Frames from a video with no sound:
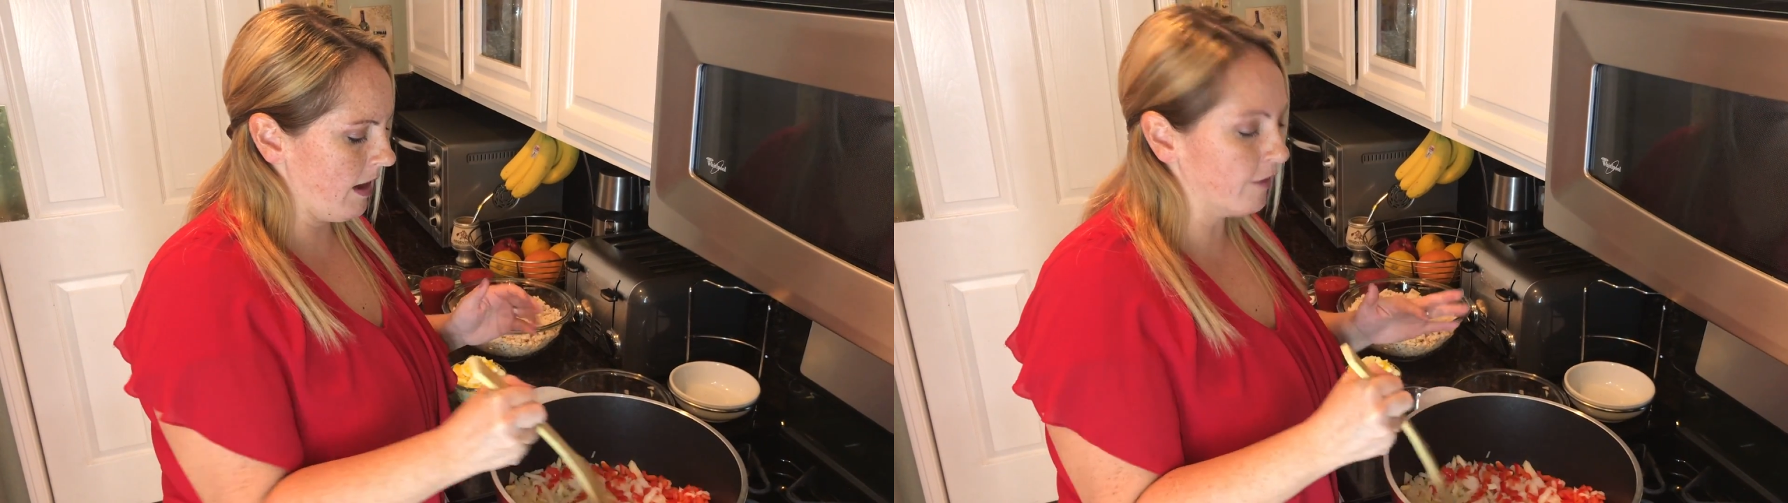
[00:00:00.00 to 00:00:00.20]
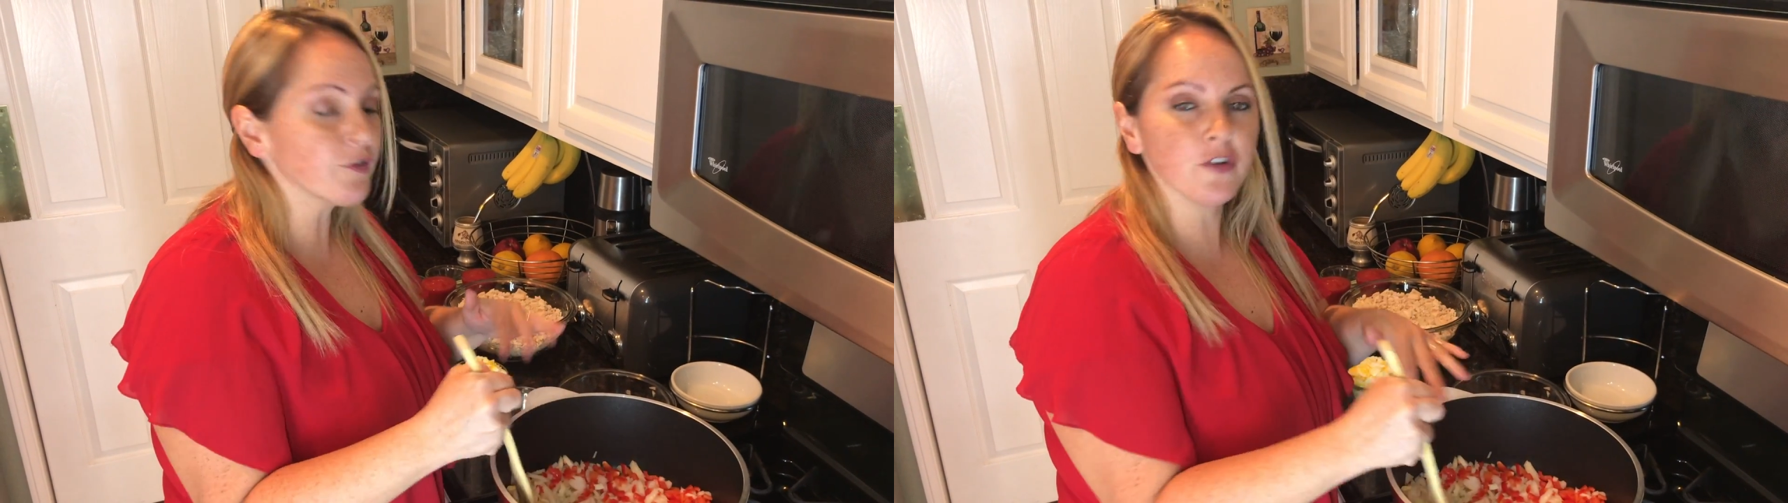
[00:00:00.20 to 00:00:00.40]

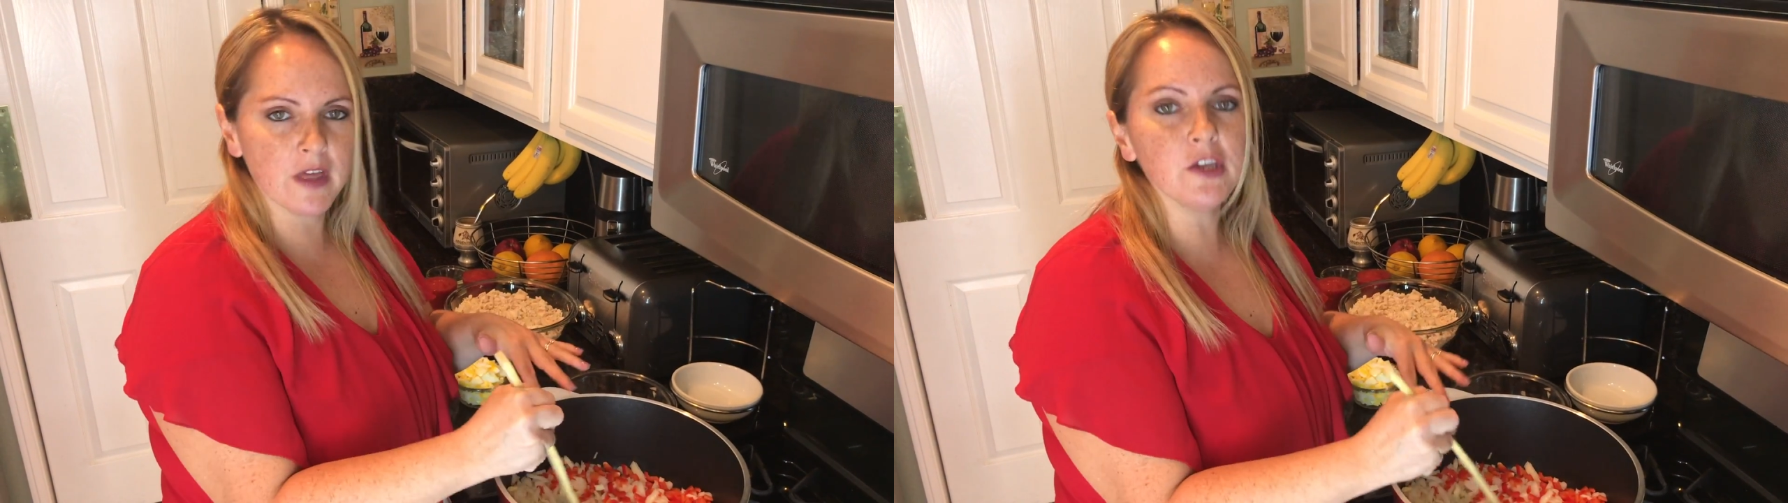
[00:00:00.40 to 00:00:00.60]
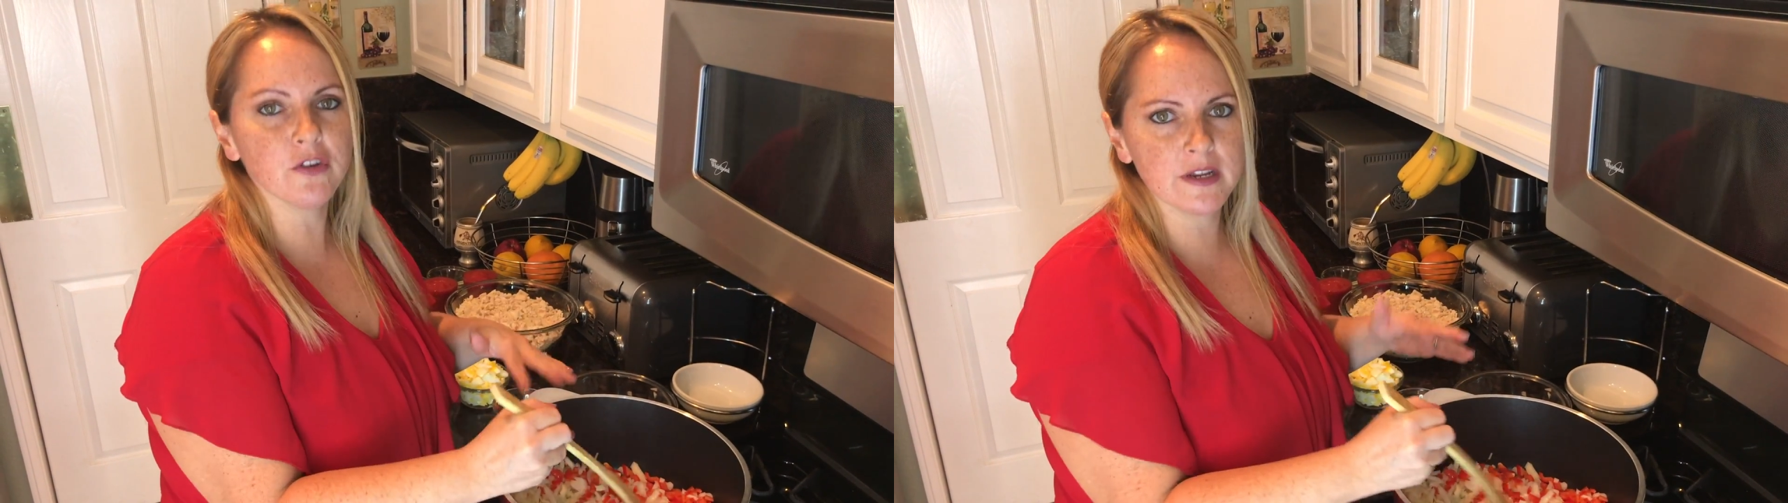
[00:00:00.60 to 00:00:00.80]
after
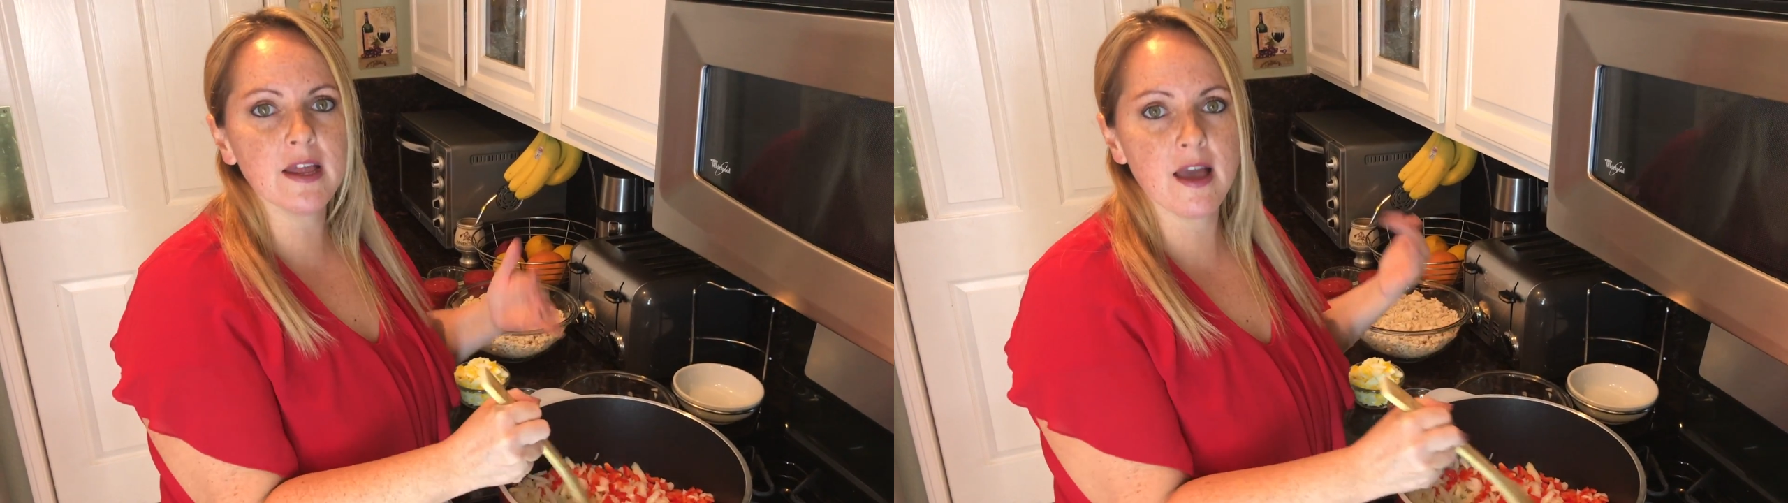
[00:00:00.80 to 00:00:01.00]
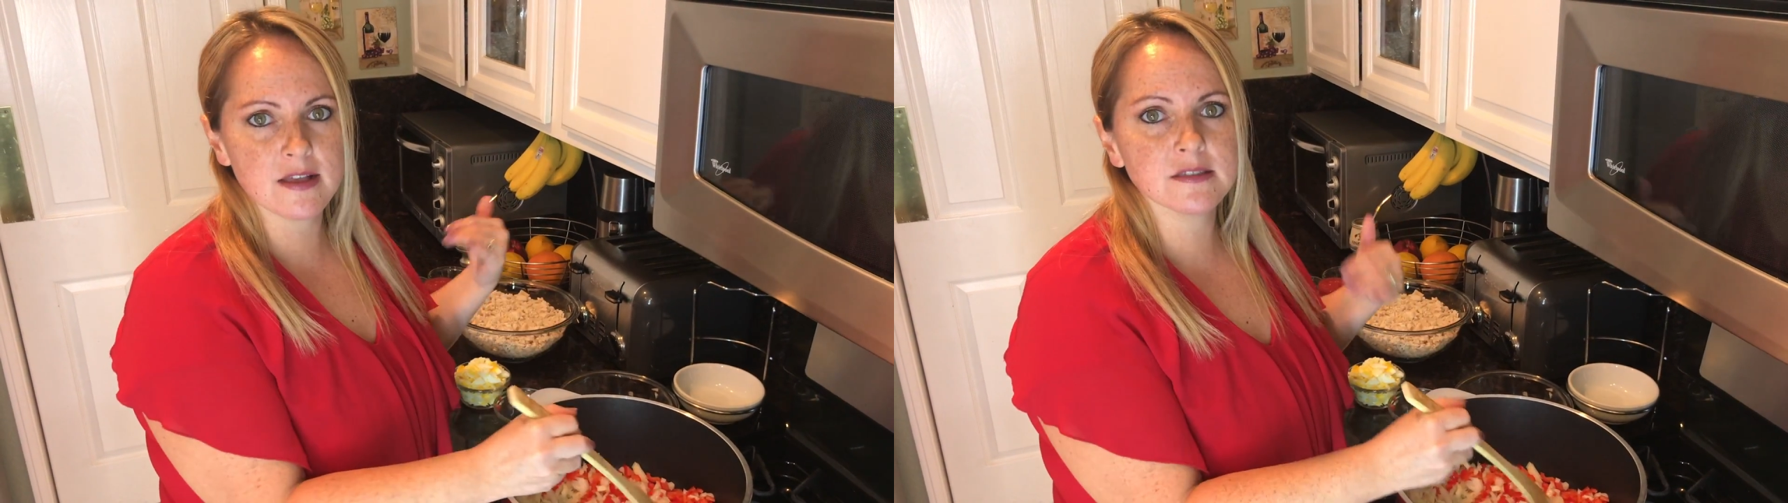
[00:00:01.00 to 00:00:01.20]
that, you're gonna
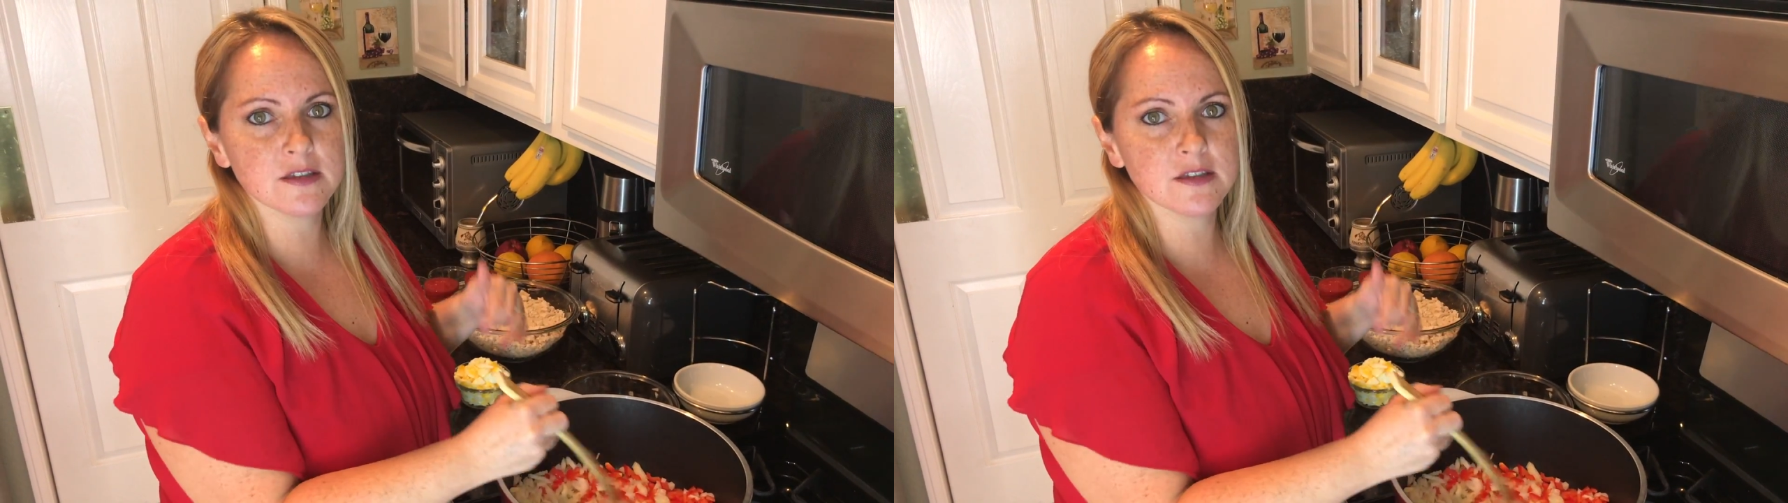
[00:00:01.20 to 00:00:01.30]
add